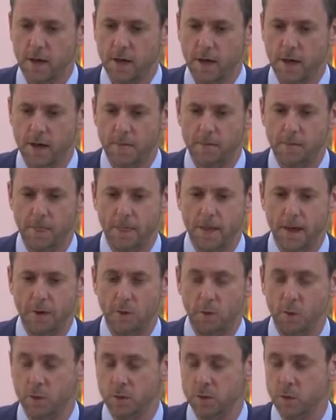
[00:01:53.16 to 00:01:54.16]
Um, and
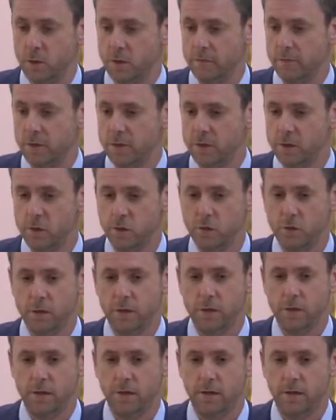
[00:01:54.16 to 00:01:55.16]
of course, we have a
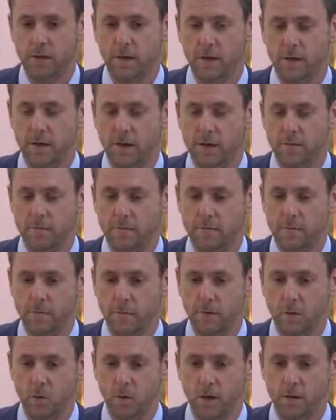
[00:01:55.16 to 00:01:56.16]
history um,
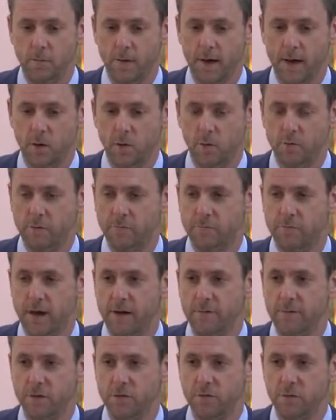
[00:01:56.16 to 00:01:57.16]
going back over
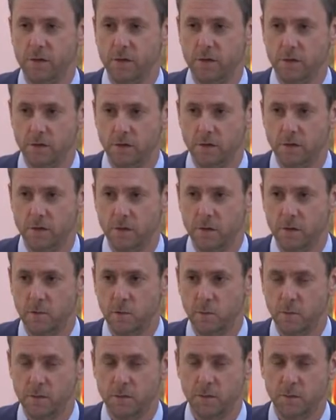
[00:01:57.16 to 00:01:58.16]
500 years
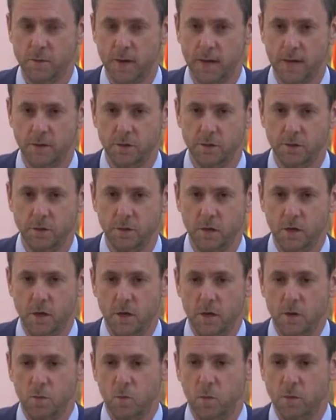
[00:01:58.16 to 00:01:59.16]
with the Spanish,
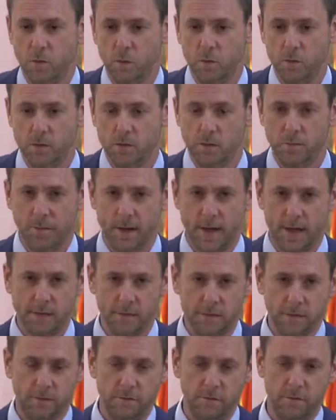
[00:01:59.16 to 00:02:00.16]
whether it was the
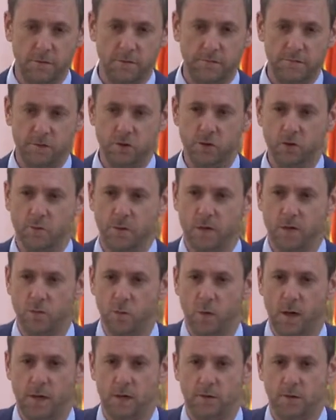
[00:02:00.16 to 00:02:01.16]
Basque fishermen
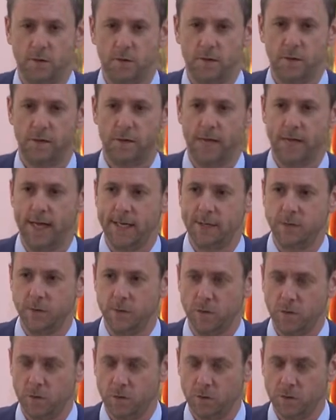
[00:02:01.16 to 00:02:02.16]
and whalers on the
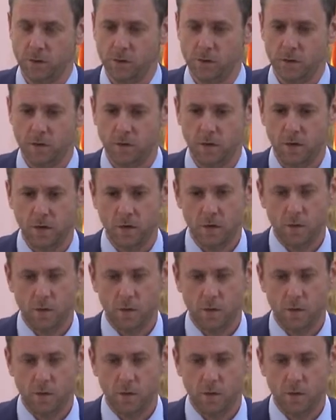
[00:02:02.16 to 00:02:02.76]
Atlantic coast